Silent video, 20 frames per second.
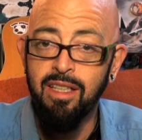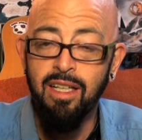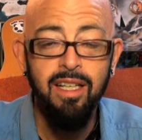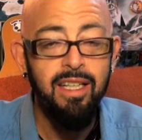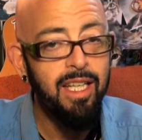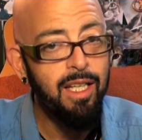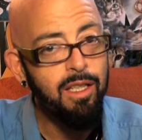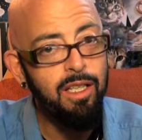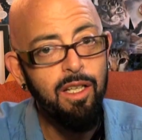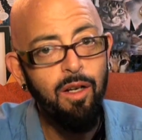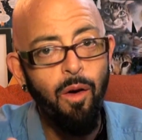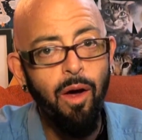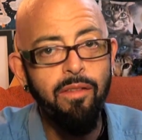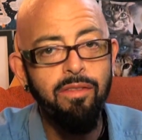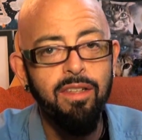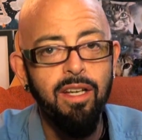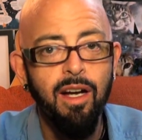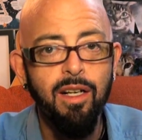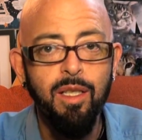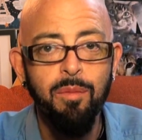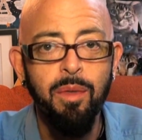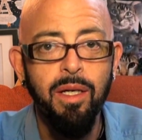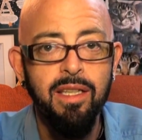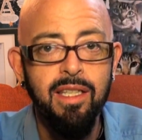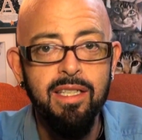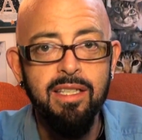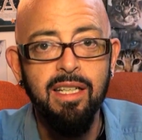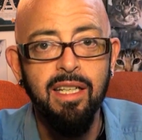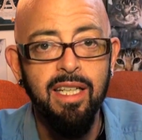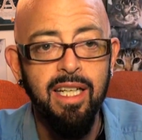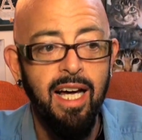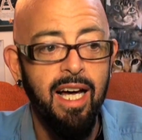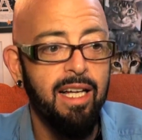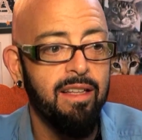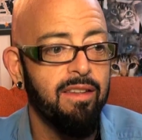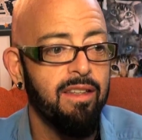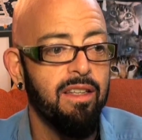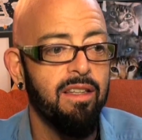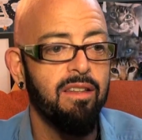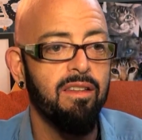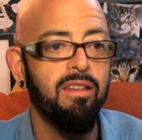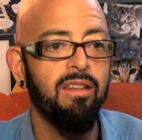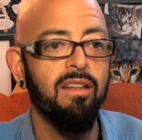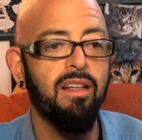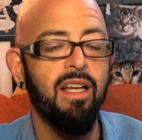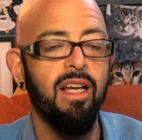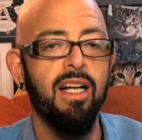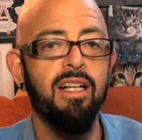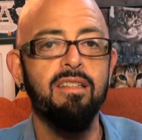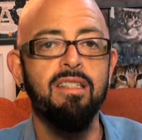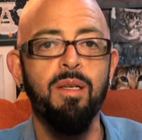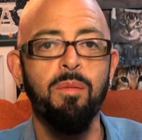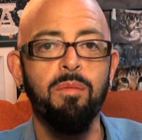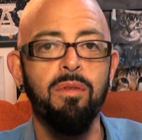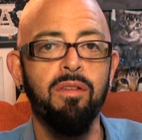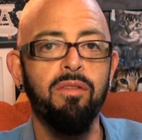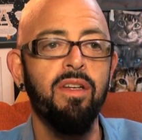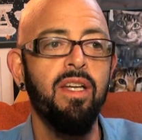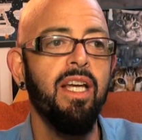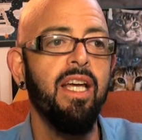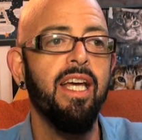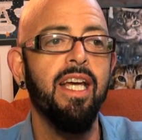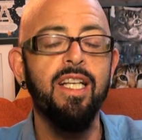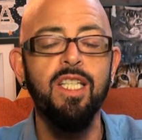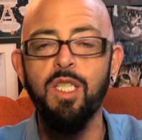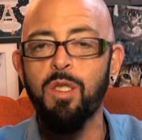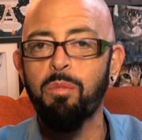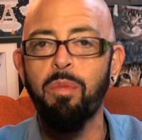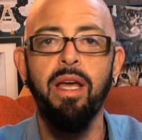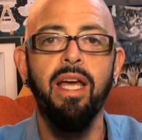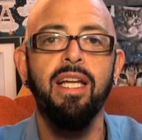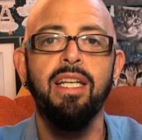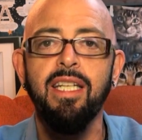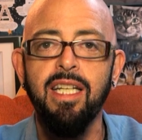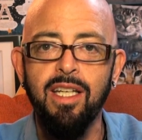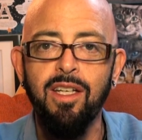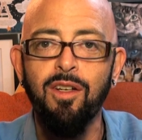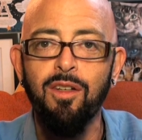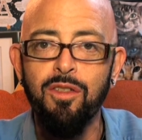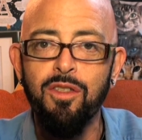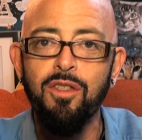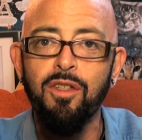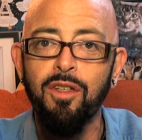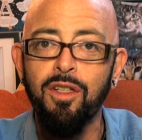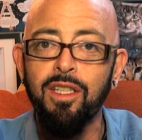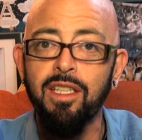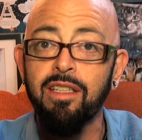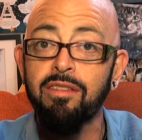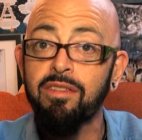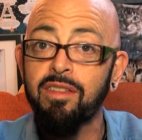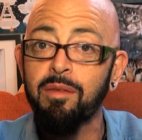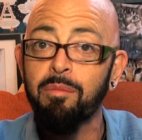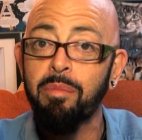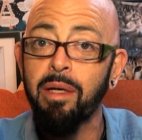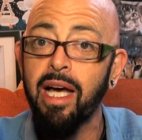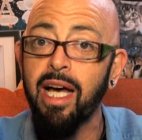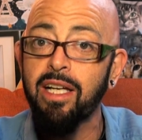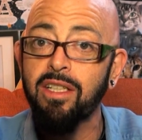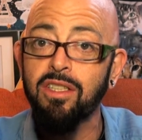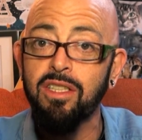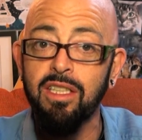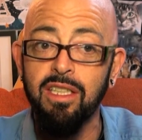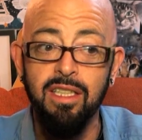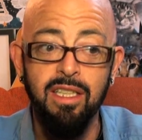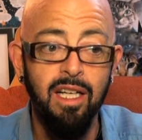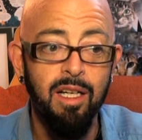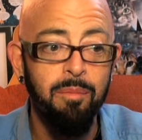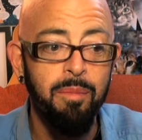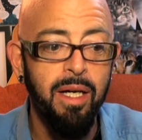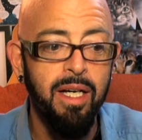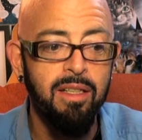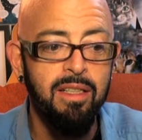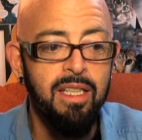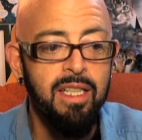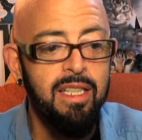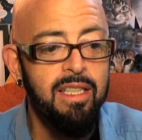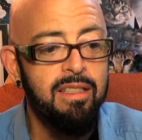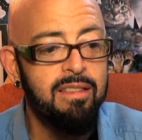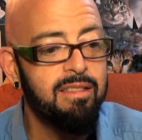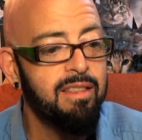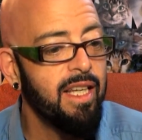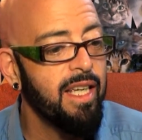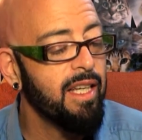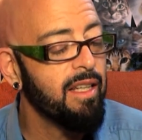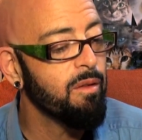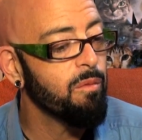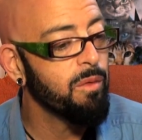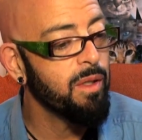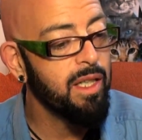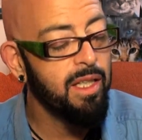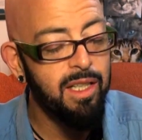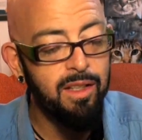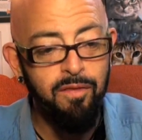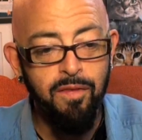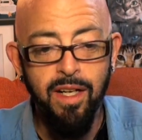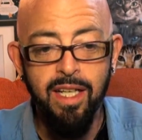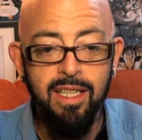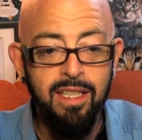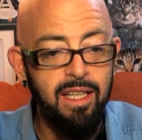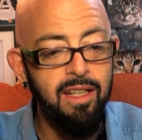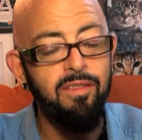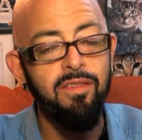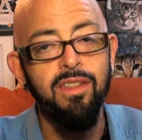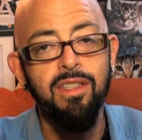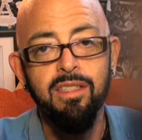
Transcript: Again, you know, I've talked about this a lot, the, the concept of expanding your circle of compassion, about saying, well, if I love